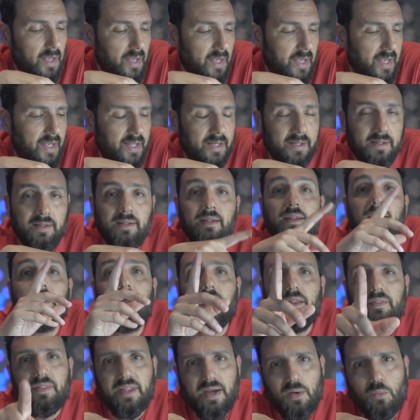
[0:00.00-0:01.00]
and
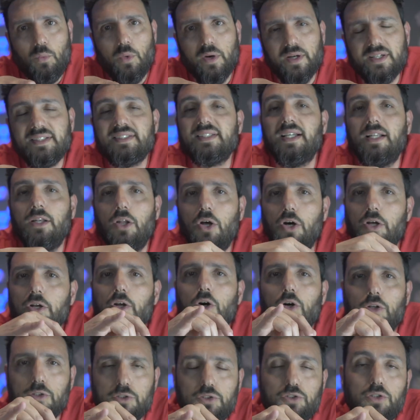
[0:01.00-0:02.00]
that works a
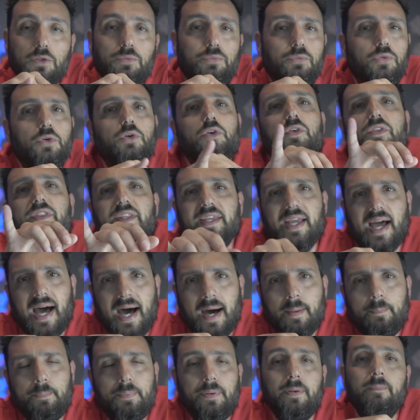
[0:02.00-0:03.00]
lot also for the
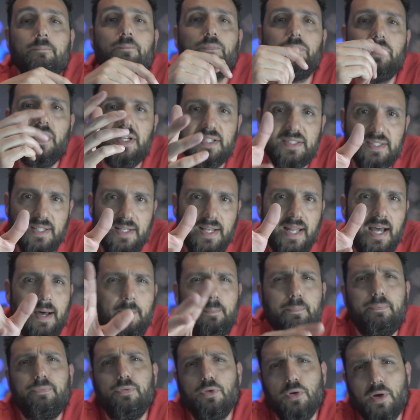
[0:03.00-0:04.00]
app. There's an
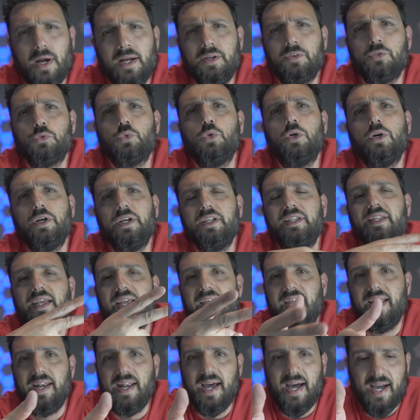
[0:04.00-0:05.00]
app for Android
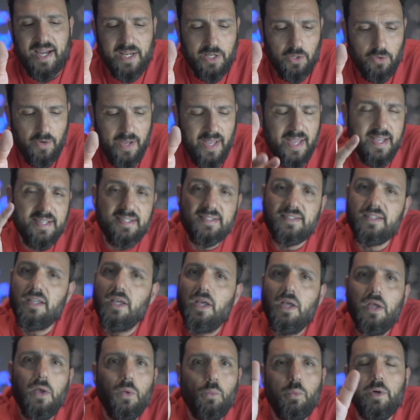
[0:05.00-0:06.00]
and iOS
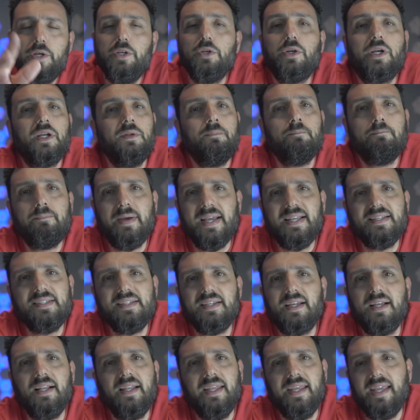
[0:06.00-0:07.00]
where you can
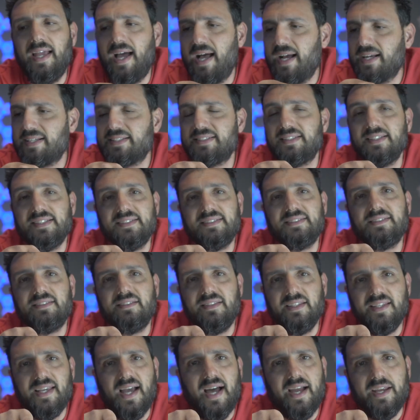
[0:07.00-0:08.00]
basically access
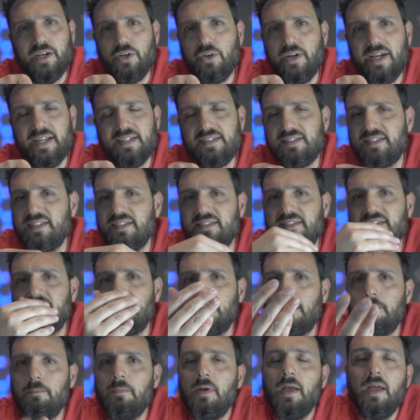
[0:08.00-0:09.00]
the iOS
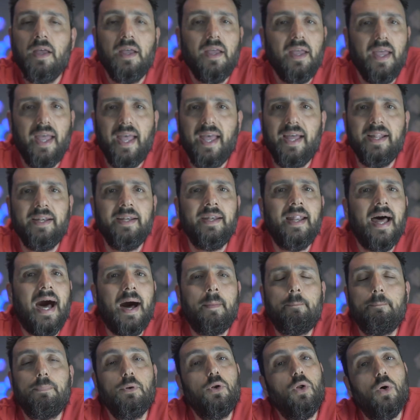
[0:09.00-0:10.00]
system and
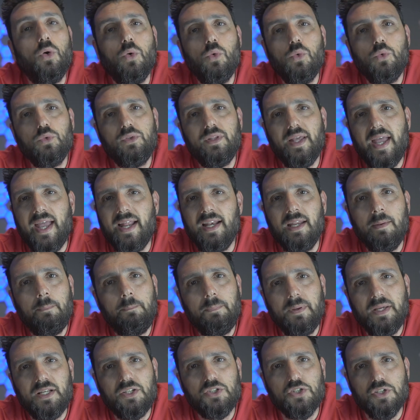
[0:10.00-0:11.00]
upload any
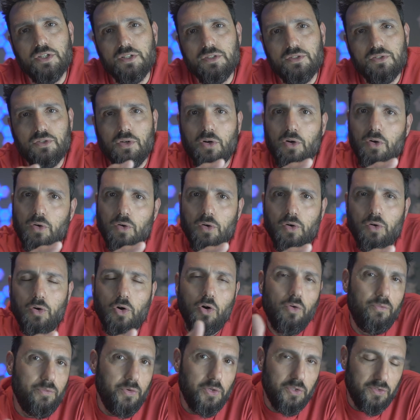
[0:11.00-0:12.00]
pictures
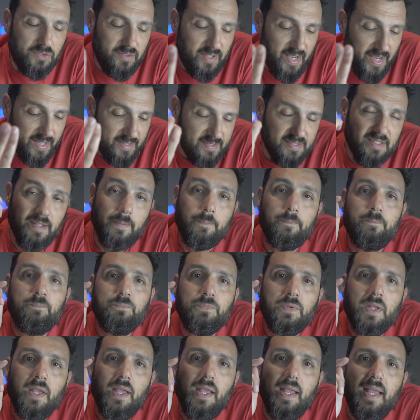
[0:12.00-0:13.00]
of your taste.
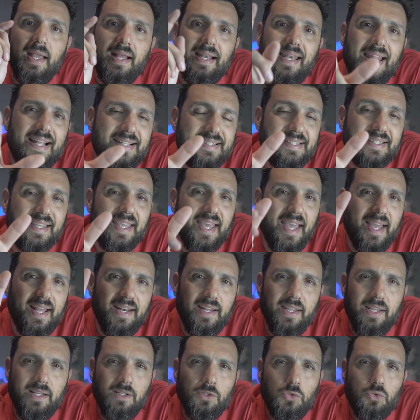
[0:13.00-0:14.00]
Let's
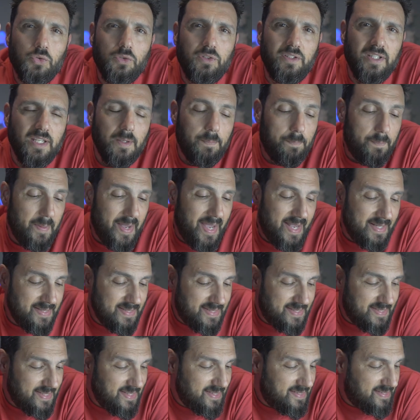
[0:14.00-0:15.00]
get into deep
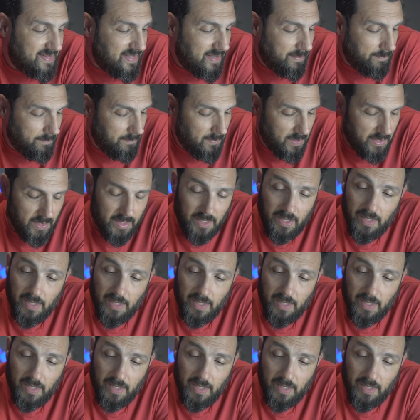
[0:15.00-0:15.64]
and see some